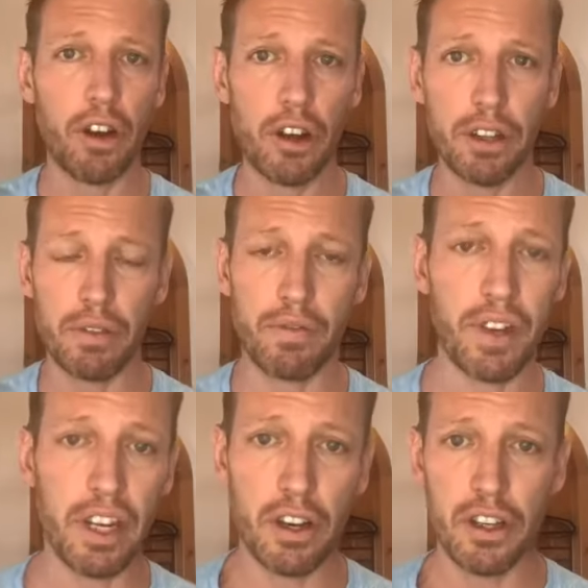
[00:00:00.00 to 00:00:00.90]
heard
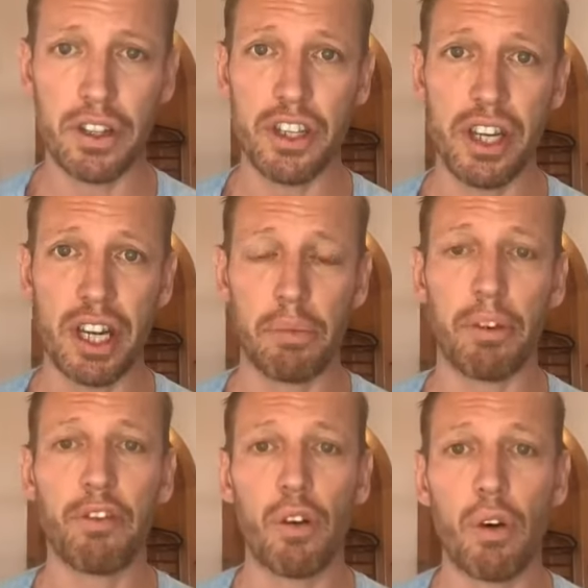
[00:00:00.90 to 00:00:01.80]
videos on this channel
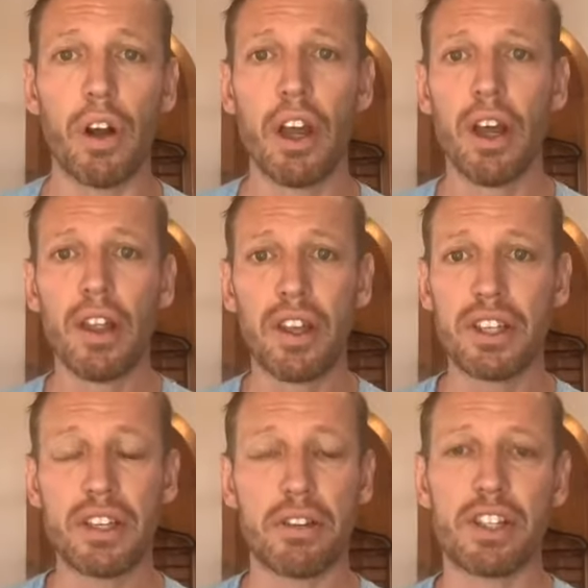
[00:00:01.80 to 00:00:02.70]
before,
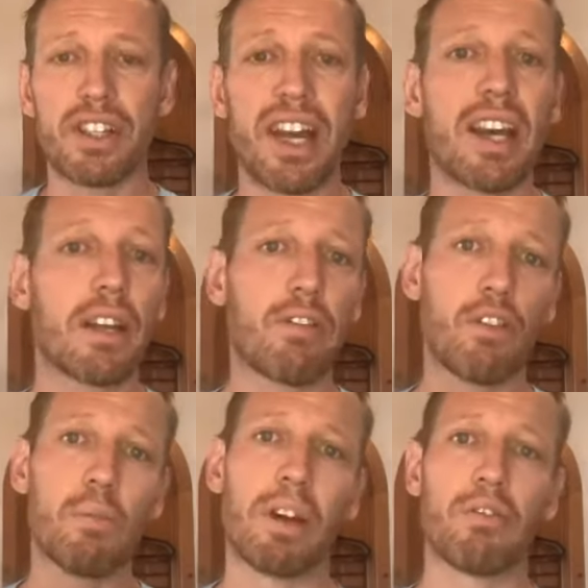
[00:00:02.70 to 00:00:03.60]
this is a standard
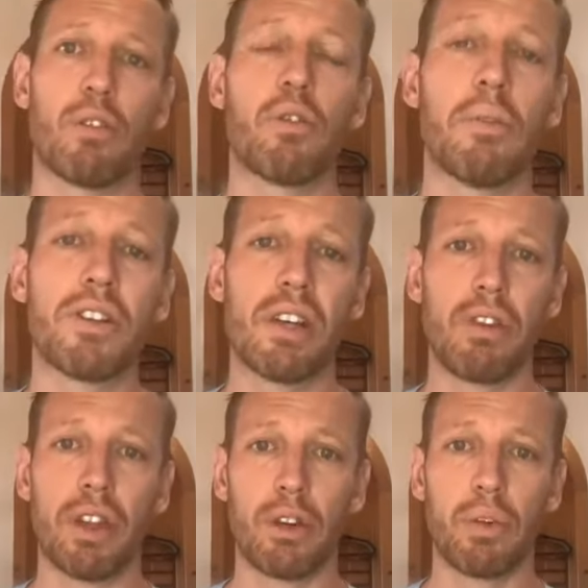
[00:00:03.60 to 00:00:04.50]
format for almost
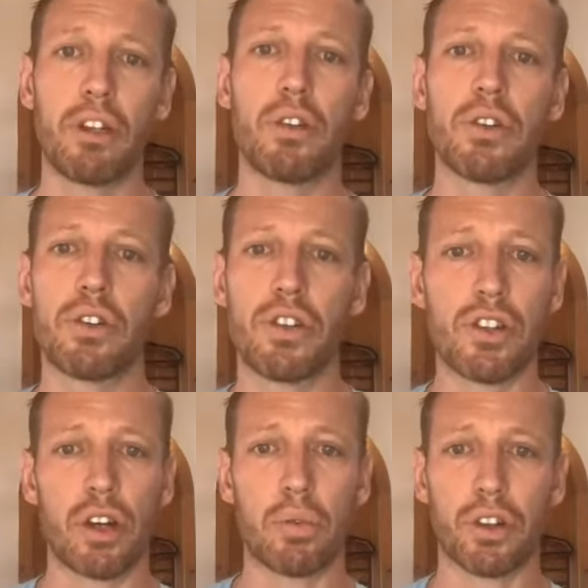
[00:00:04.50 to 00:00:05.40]
everything we do, is to
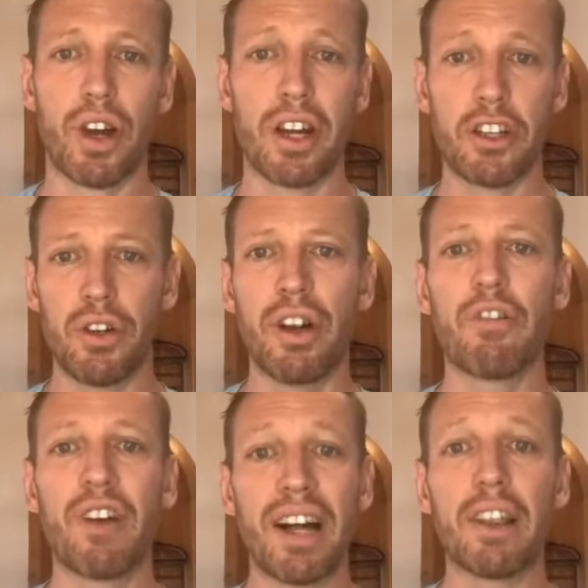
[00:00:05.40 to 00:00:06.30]
start with gratitude and
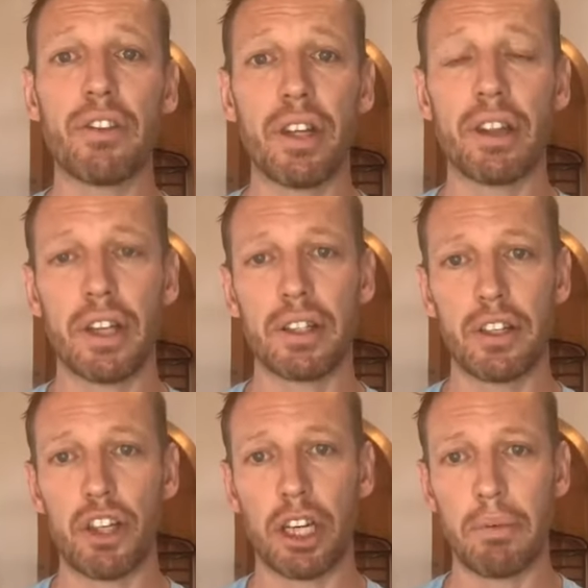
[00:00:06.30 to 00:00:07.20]
find three things
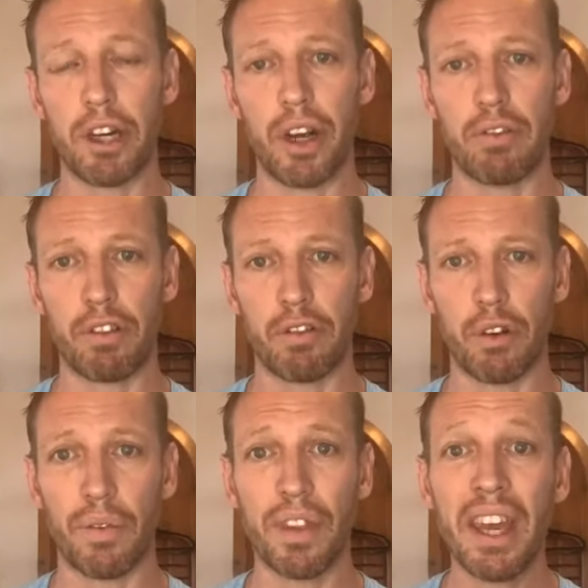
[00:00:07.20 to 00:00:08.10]
that you can be grateful for.